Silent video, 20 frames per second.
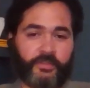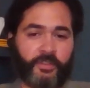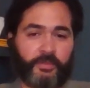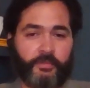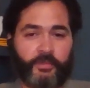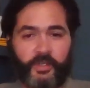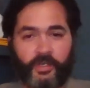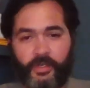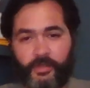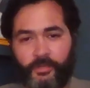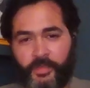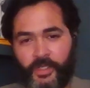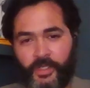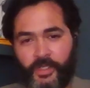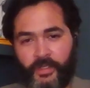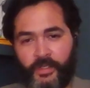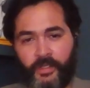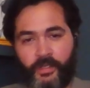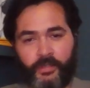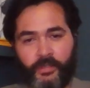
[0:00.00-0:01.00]
Some are going to
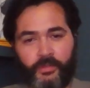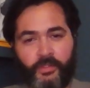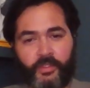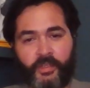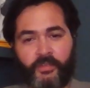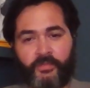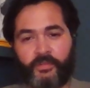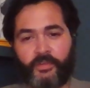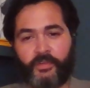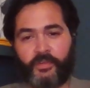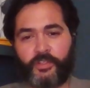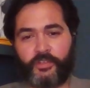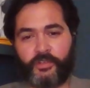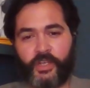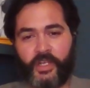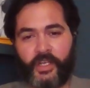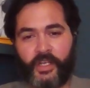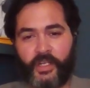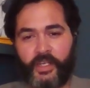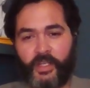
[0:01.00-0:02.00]
be, looking for a
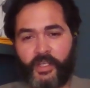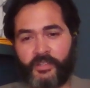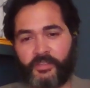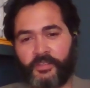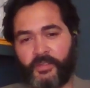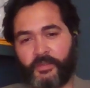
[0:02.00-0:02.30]
trainee.